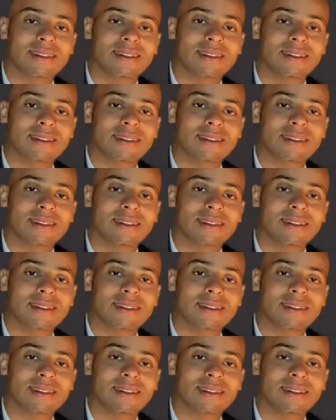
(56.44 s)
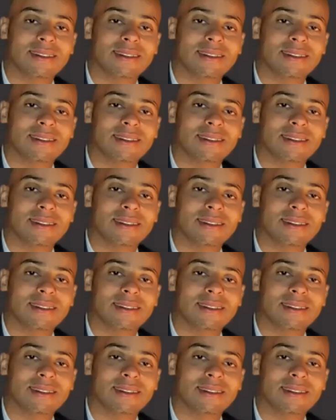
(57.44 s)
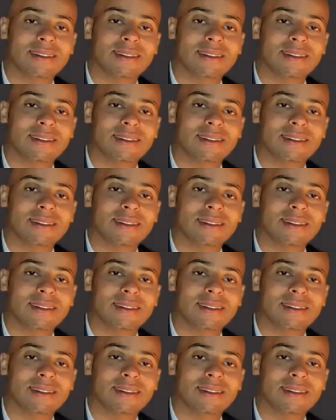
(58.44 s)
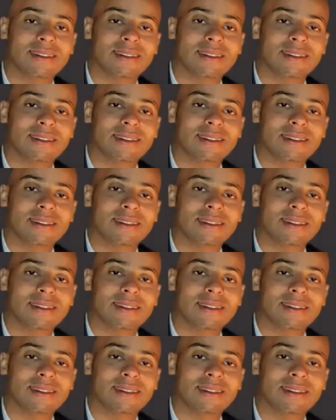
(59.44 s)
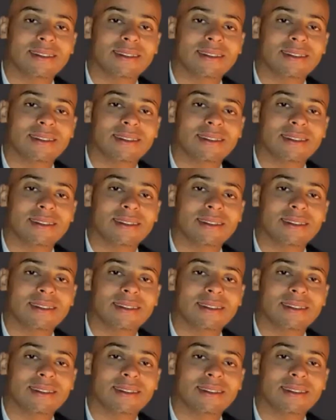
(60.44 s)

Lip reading: [no speech]